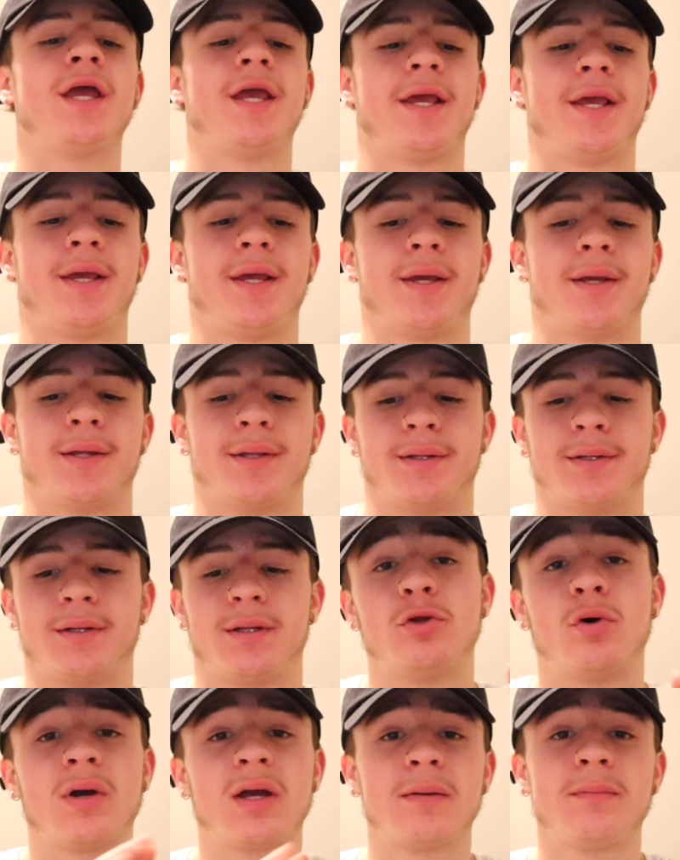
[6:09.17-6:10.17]
And
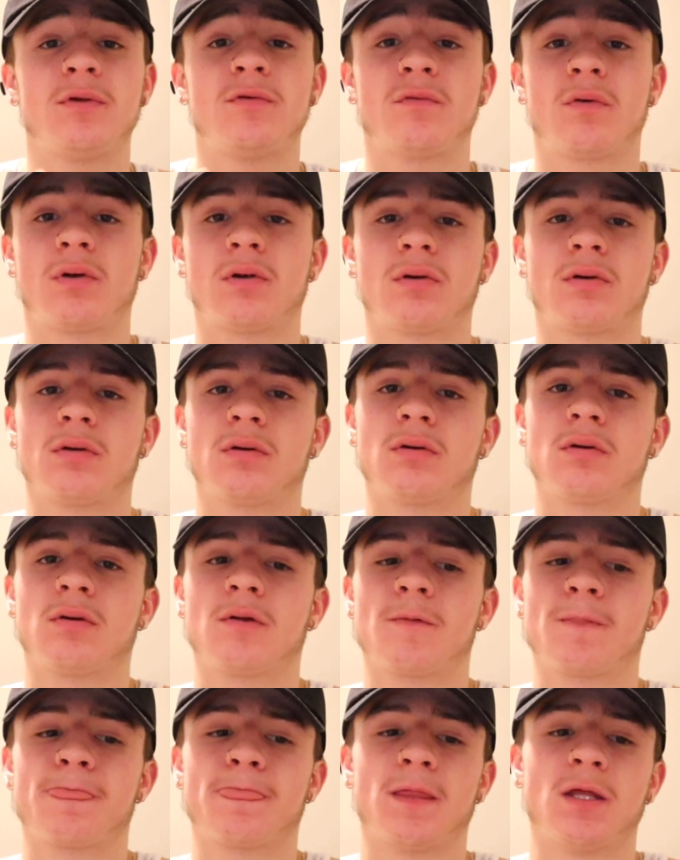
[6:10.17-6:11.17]
don't get me wrong,
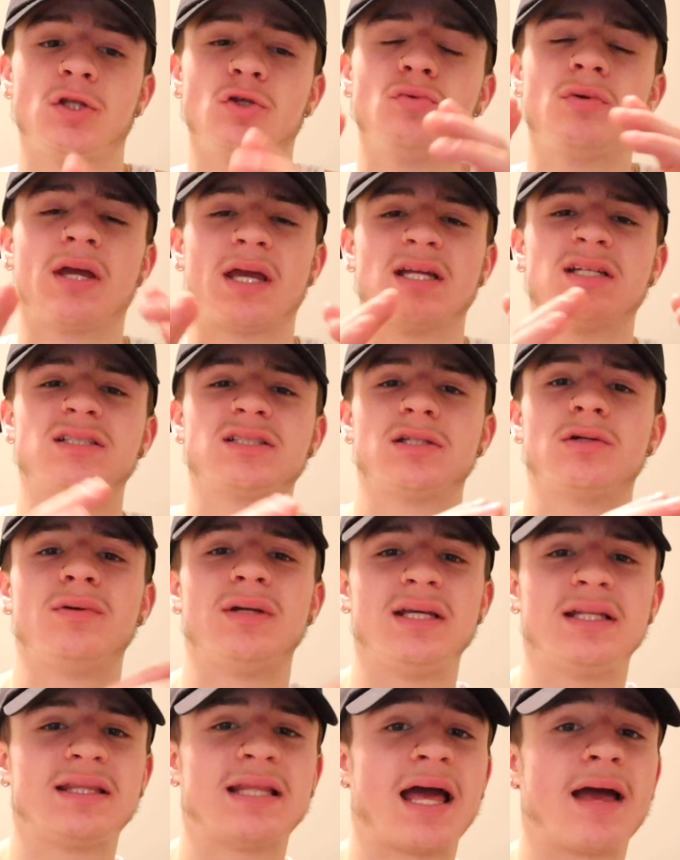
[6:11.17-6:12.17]
you can still
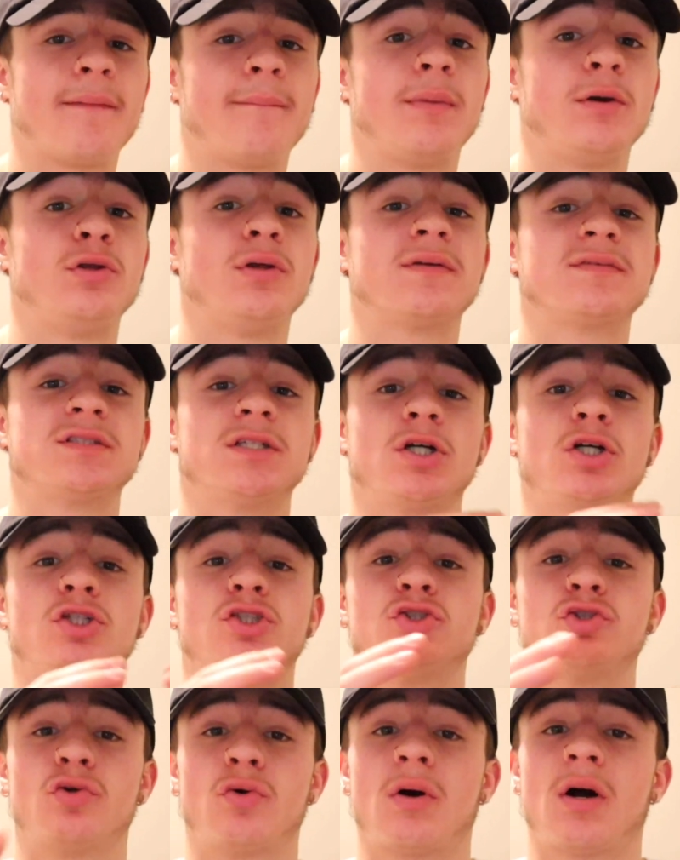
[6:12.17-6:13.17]
eat that, but you have to
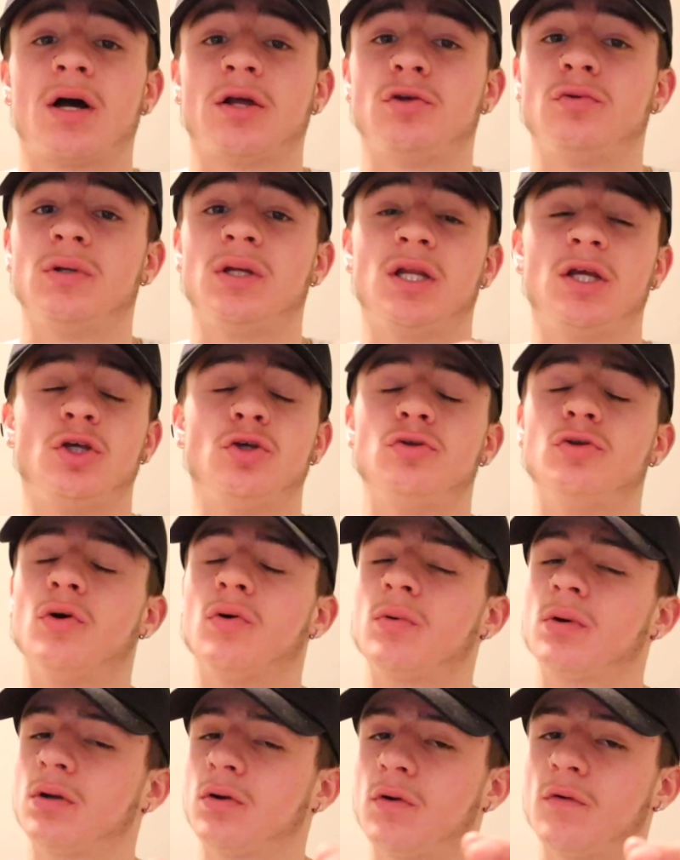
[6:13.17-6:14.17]
control how you eat it. You
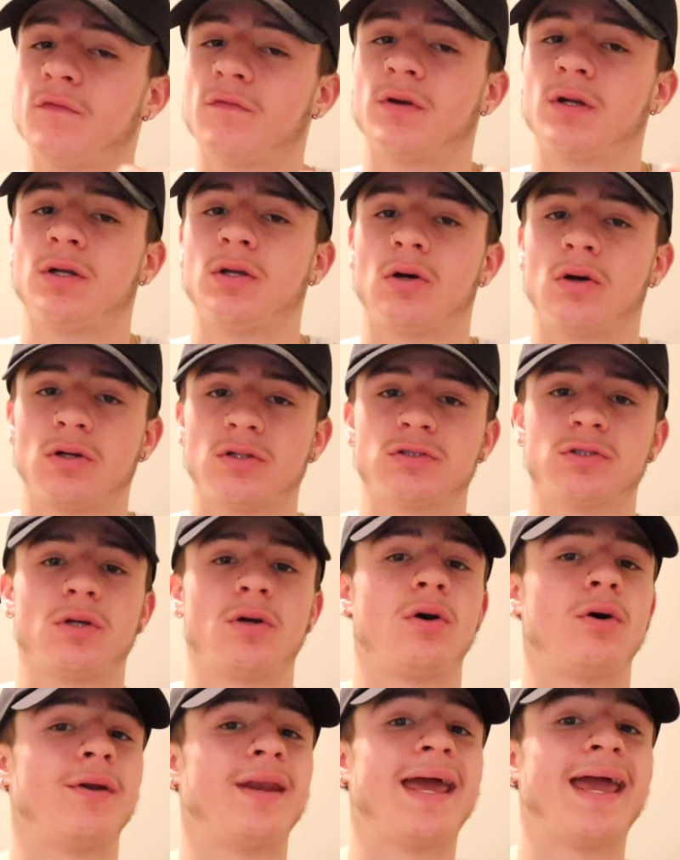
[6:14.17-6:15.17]
don't want to overindulge
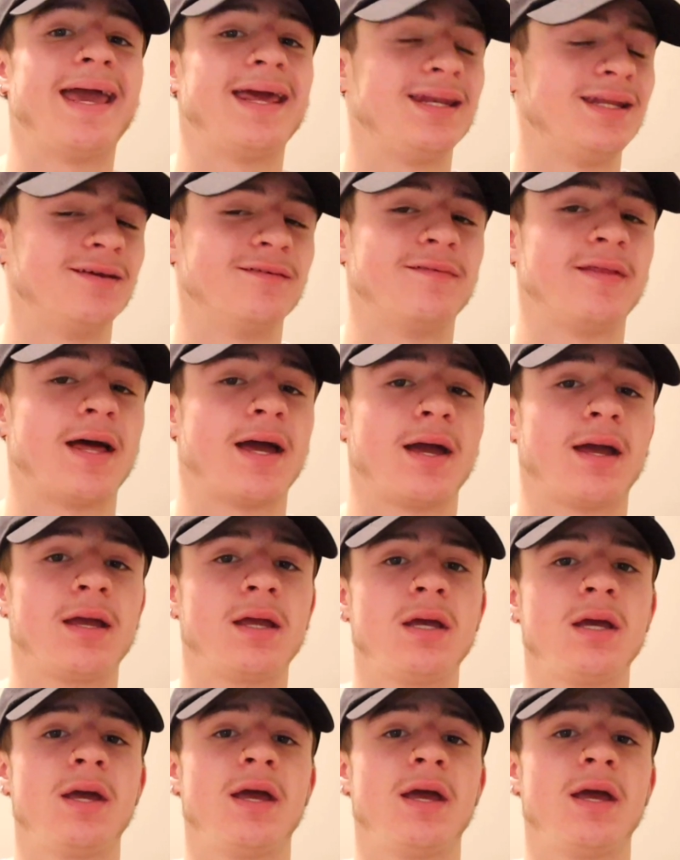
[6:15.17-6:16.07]
on any of that.